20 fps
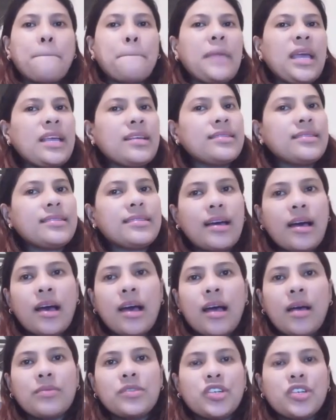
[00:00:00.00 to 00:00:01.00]
pay
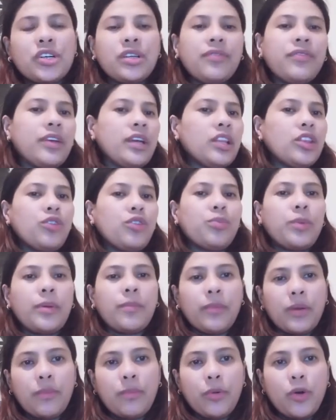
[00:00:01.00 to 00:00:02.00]
stub, certificate of
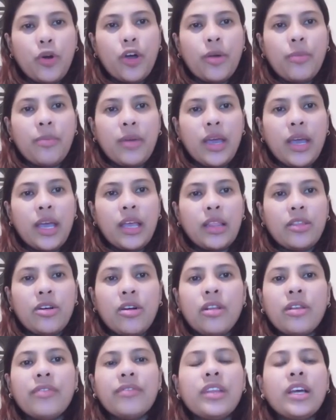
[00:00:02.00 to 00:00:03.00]
employment,
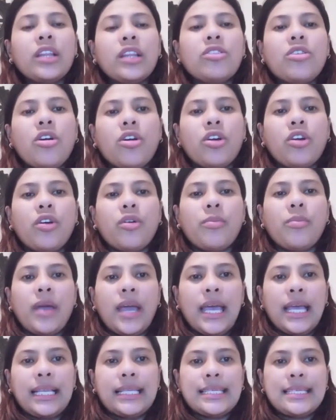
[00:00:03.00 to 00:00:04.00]
all of the
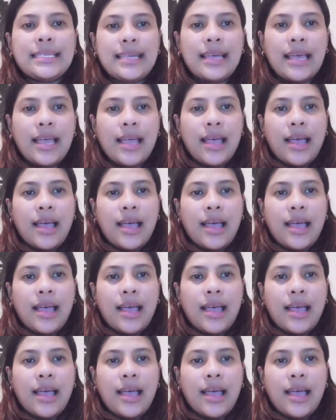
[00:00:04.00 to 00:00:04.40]
documents